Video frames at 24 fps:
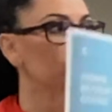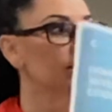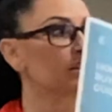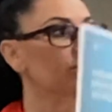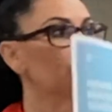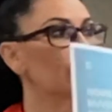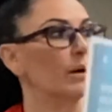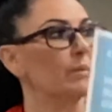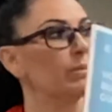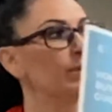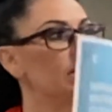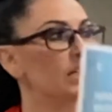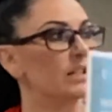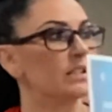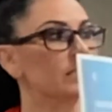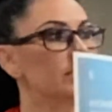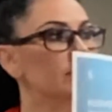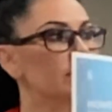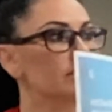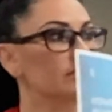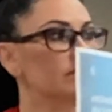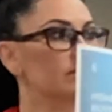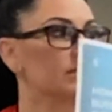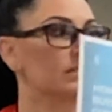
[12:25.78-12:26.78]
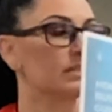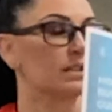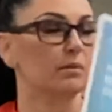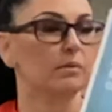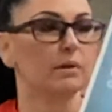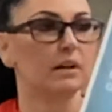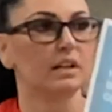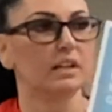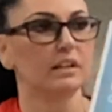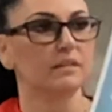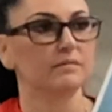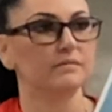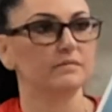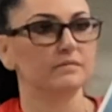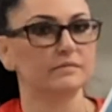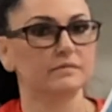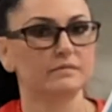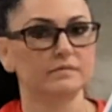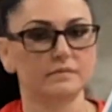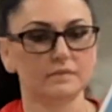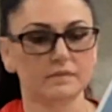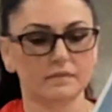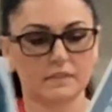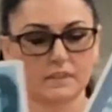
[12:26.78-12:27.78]
going to grab this. They're ready.
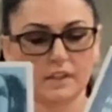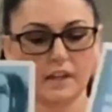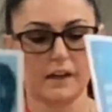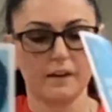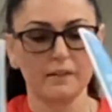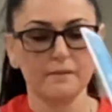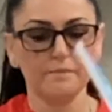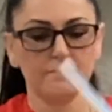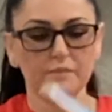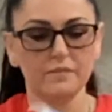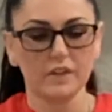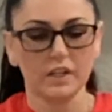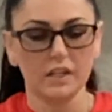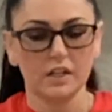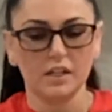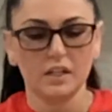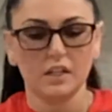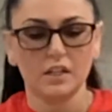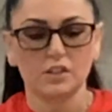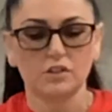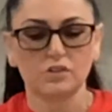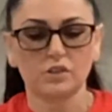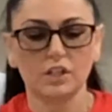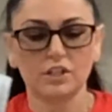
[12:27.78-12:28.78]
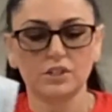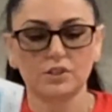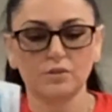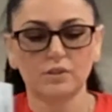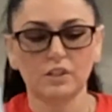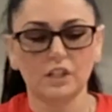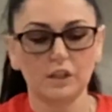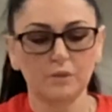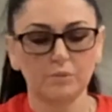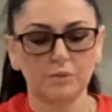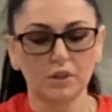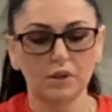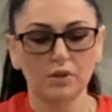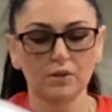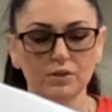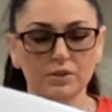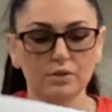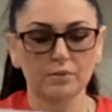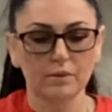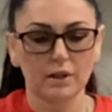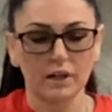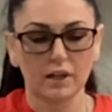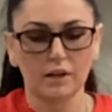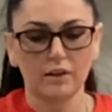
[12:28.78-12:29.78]
Okay? So I do keep those
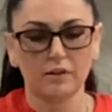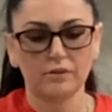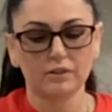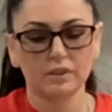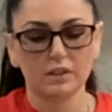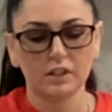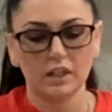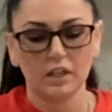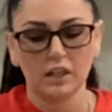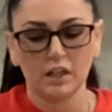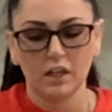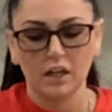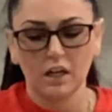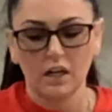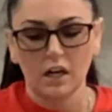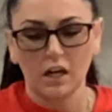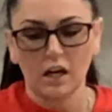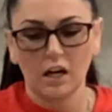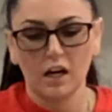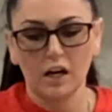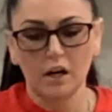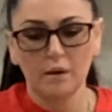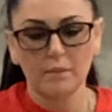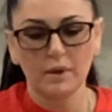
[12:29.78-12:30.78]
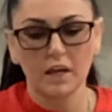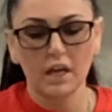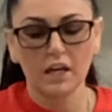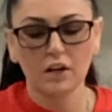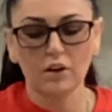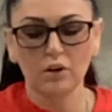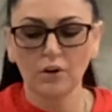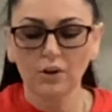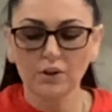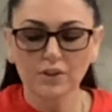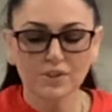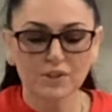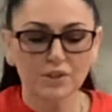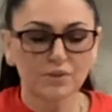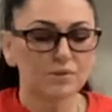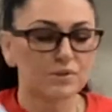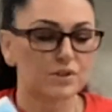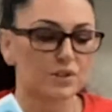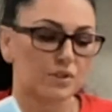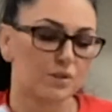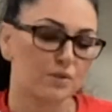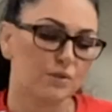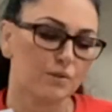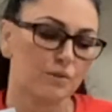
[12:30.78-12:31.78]
around. And also,
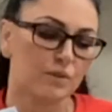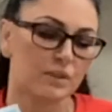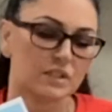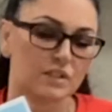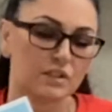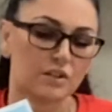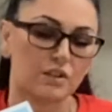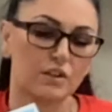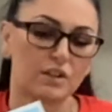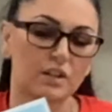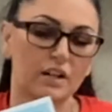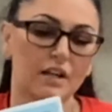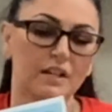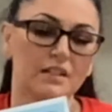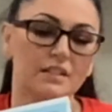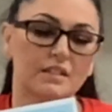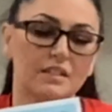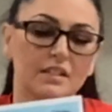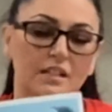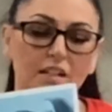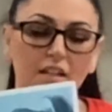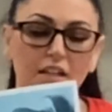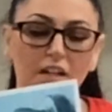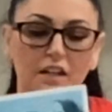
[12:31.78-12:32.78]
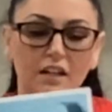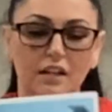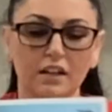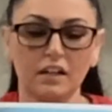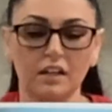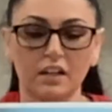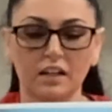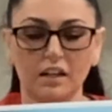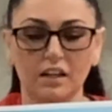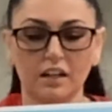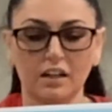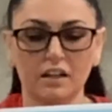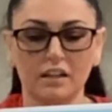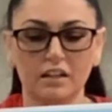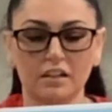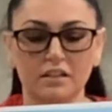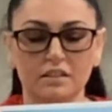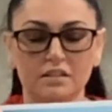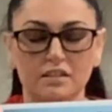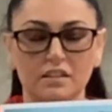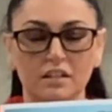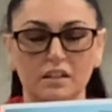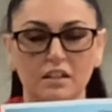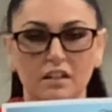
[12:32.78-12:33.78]
too, it's a good idea
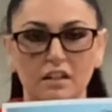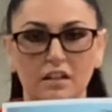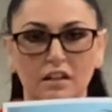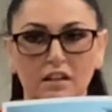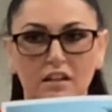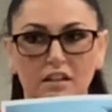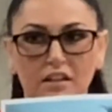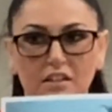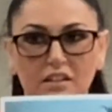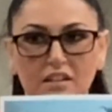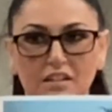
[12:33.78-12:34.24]
to